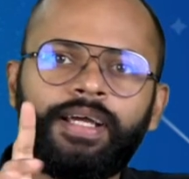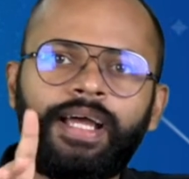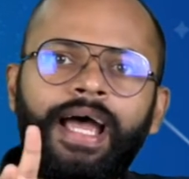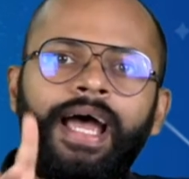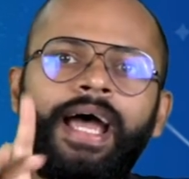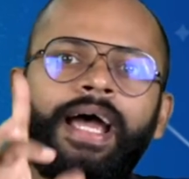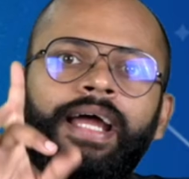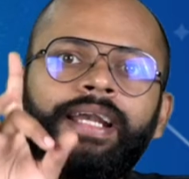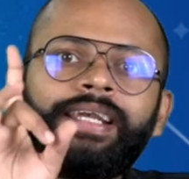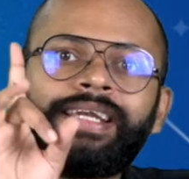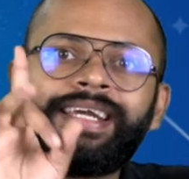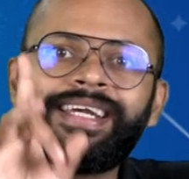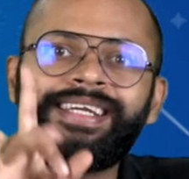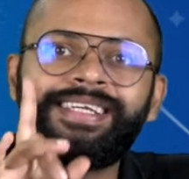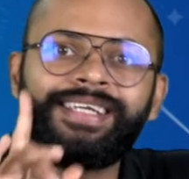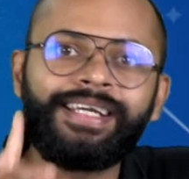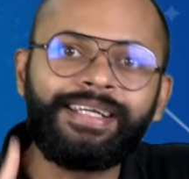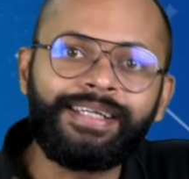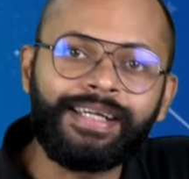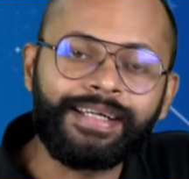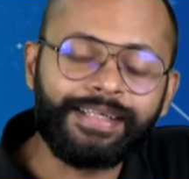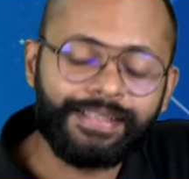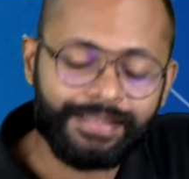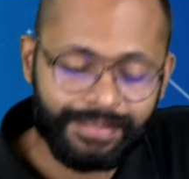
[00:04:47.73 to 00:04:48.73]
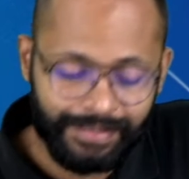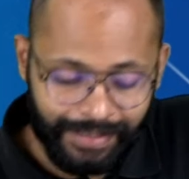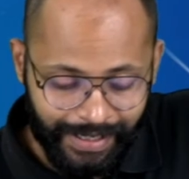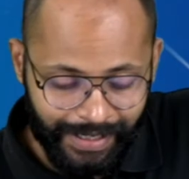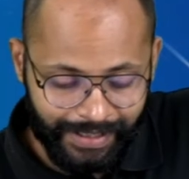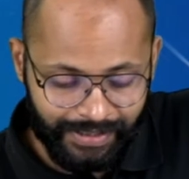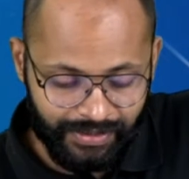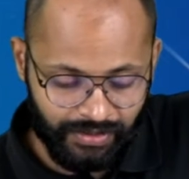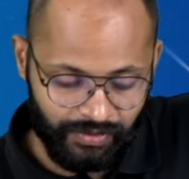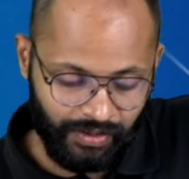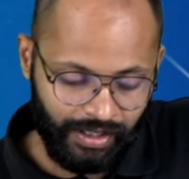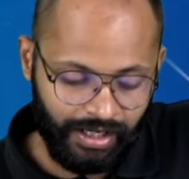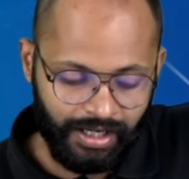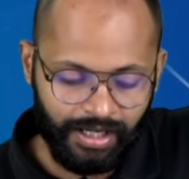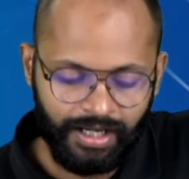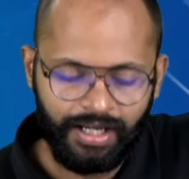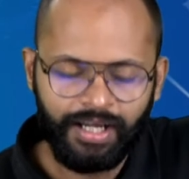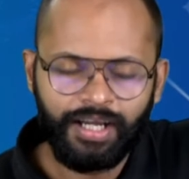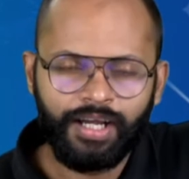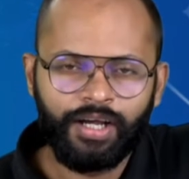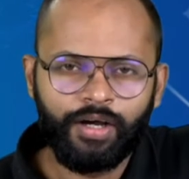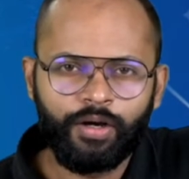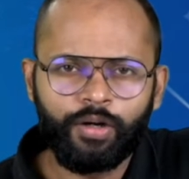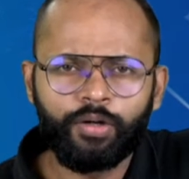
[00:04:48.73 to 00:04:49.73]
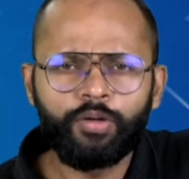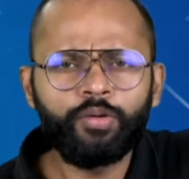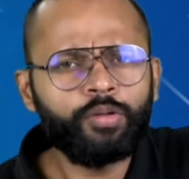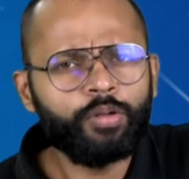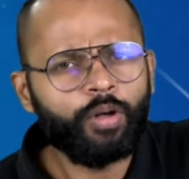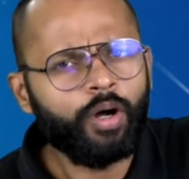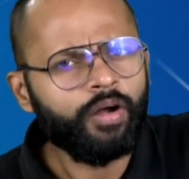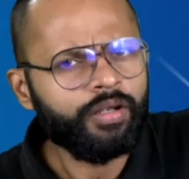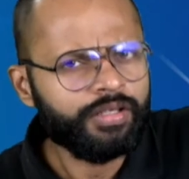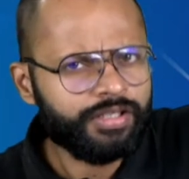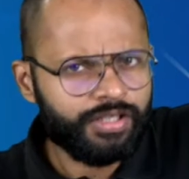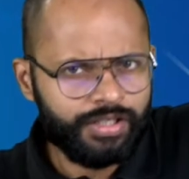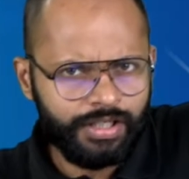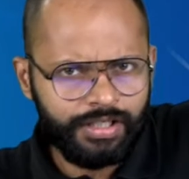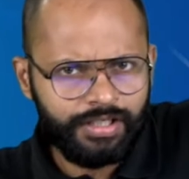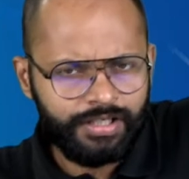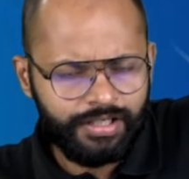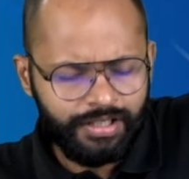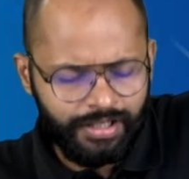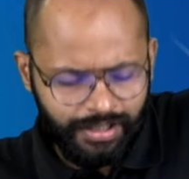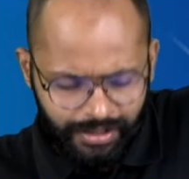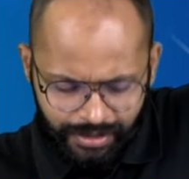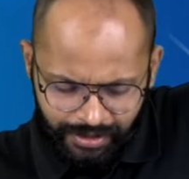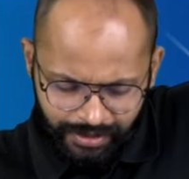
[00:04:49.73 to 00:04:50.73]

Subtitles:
and it detects X-ray. Who launched it?